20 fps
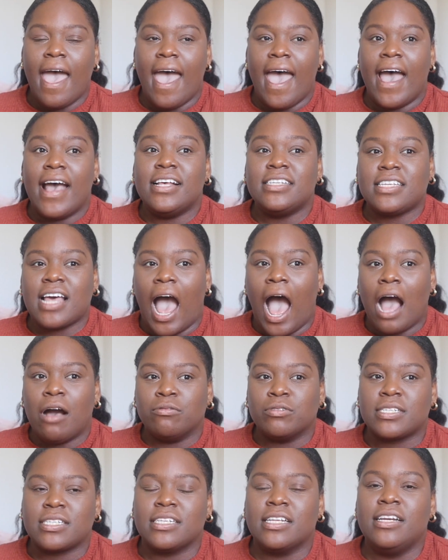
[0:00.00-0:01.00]
as I
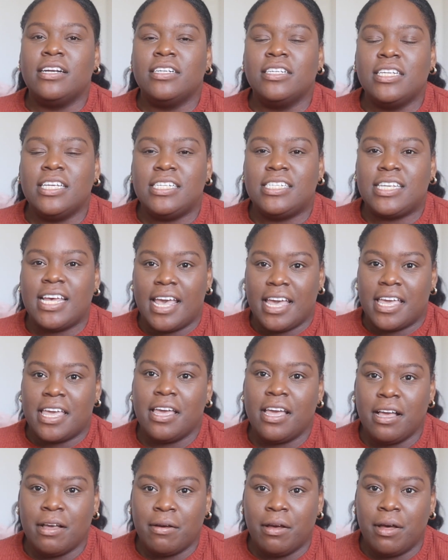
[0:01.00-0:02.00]
was literally
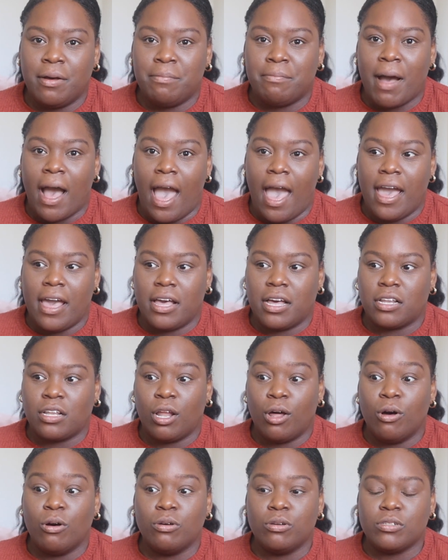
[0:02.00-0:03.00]
taking my
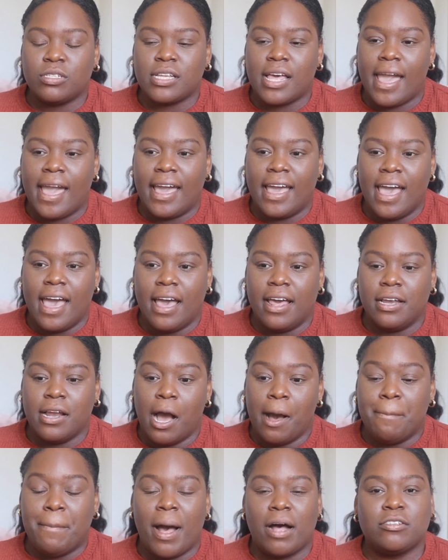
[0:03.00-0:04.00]
clothes and
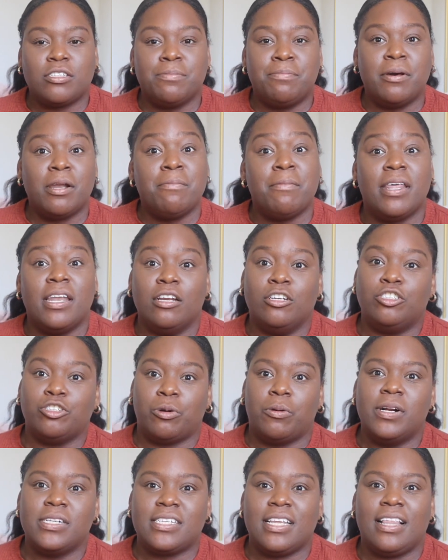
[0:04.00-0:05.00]
about to put them in the
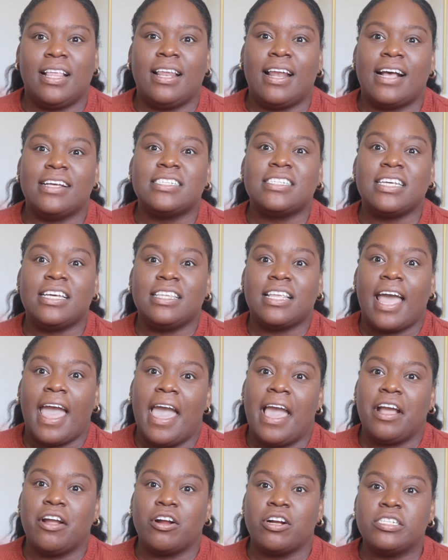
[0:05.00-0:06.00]
drawers, and then I seen the
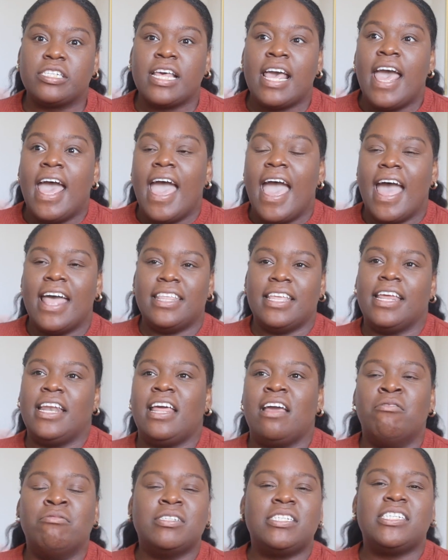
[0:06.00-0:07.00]
hangers, and then
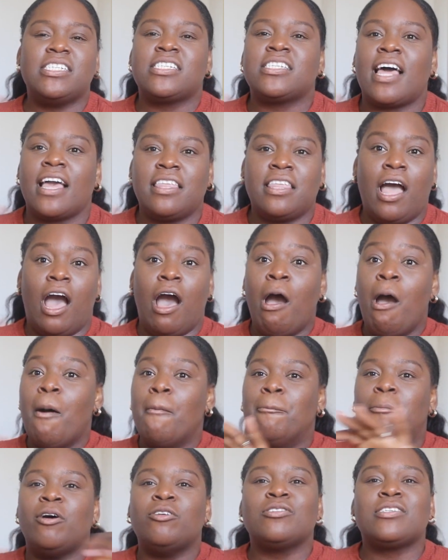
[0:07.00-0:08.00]
it was just like the
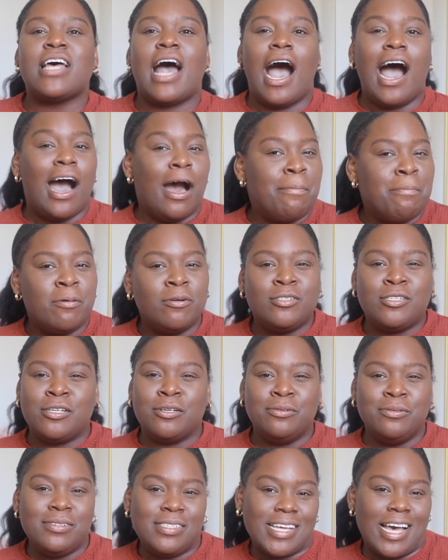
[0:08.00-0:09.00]
most
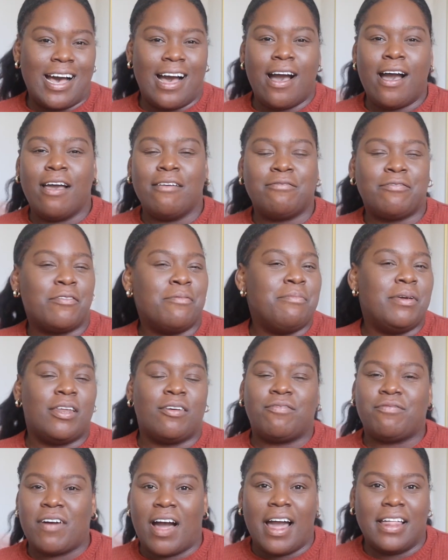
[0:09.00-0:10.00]
opportune time for me
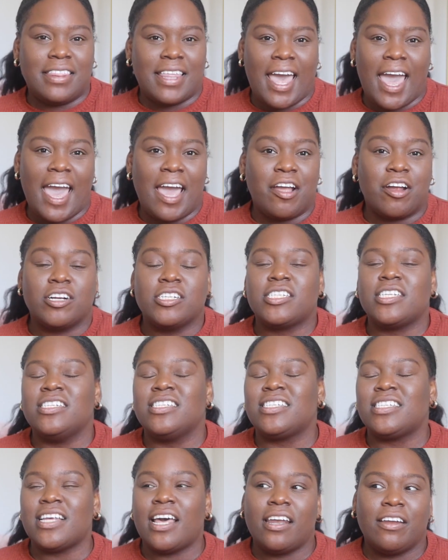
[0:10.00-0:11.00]
to find the hangers,
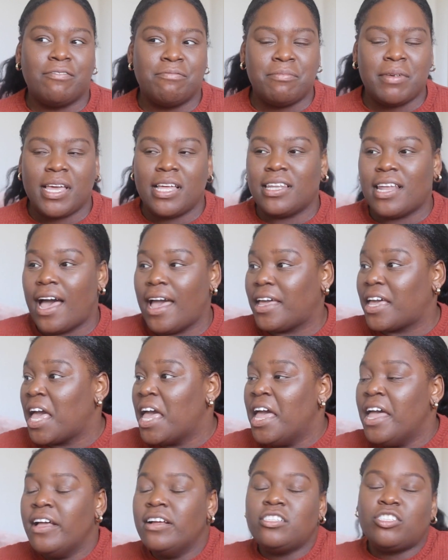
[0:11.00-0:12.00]
instead of me like
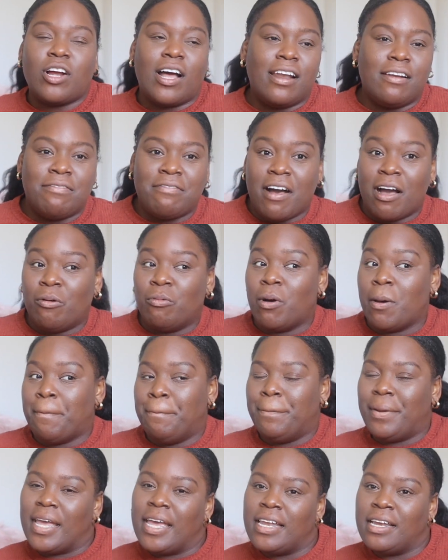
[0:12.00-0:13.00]
trying to find
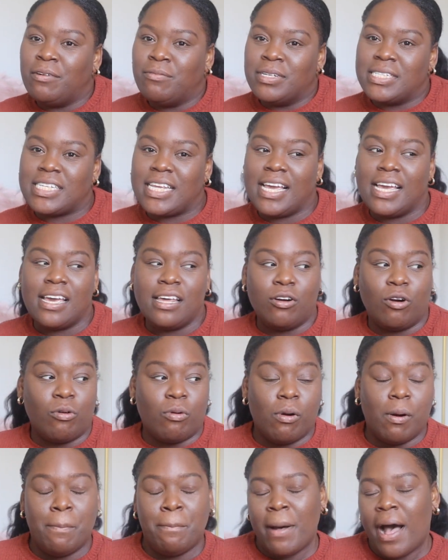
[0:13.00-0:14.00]
what bin it was in or
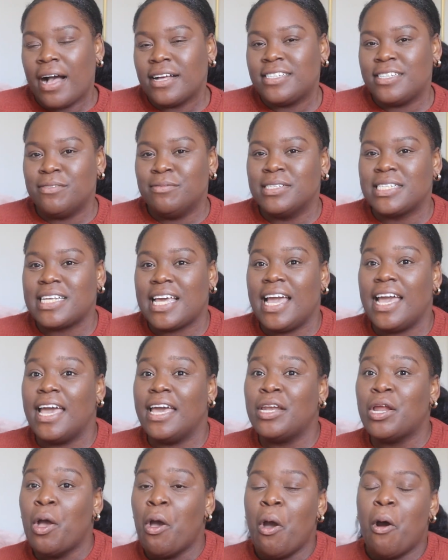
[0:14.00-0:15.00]
what box it was
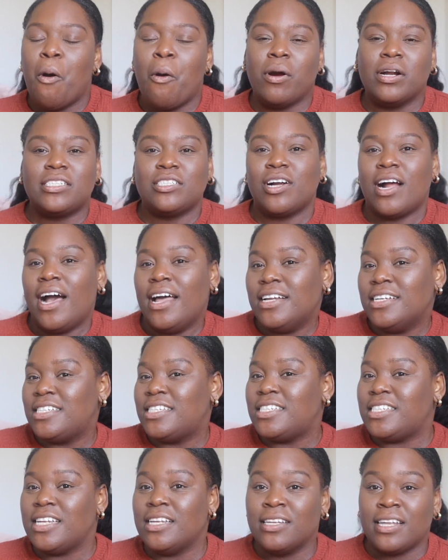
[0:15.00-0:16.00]
in, or trying to
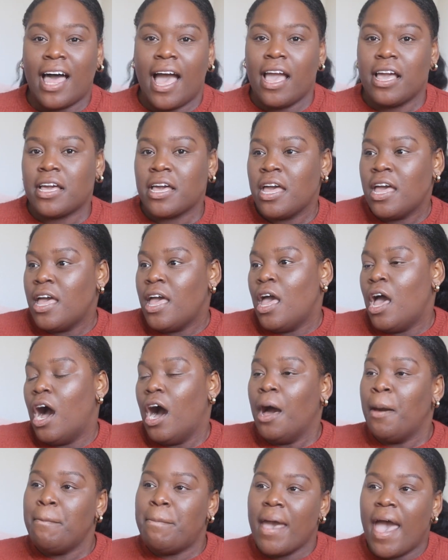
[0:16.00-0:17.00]
like
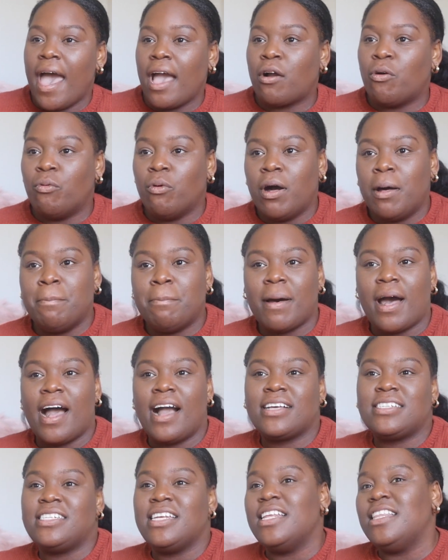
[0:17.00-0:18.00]
unpack one
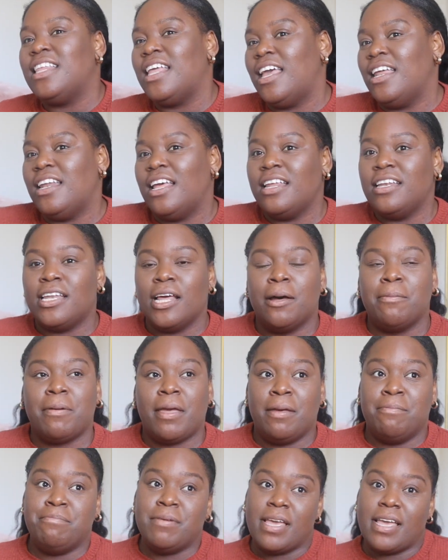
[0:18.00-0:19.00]
box and then end up
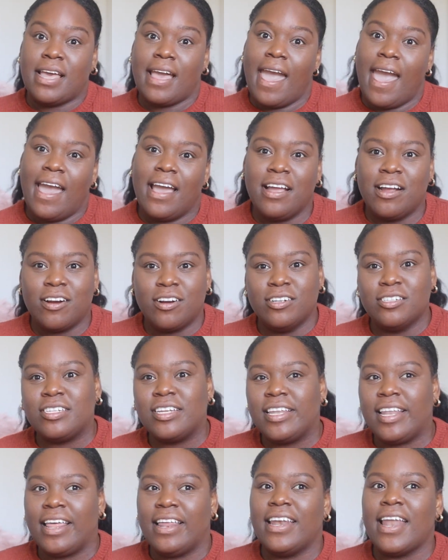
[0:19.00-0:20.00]
it being hangers,
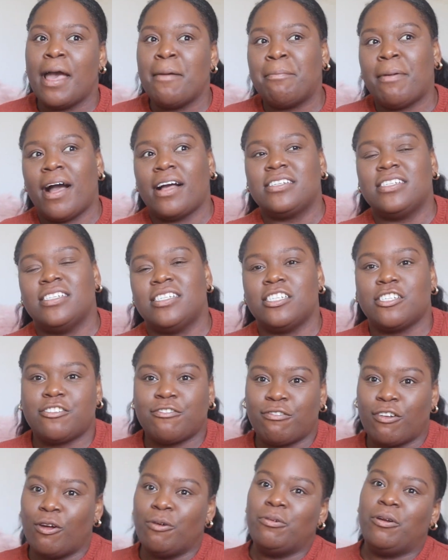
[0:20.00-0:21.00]
and then that box is
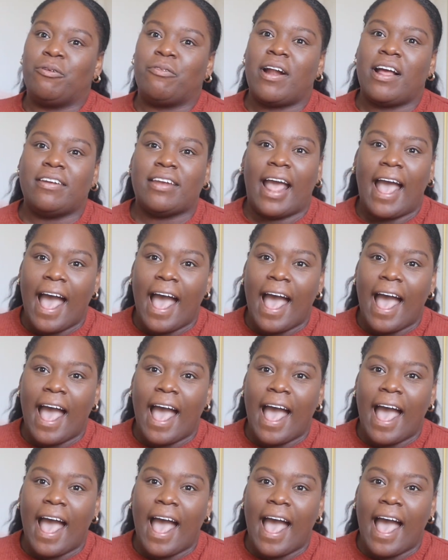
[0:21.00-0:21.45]
just floating around the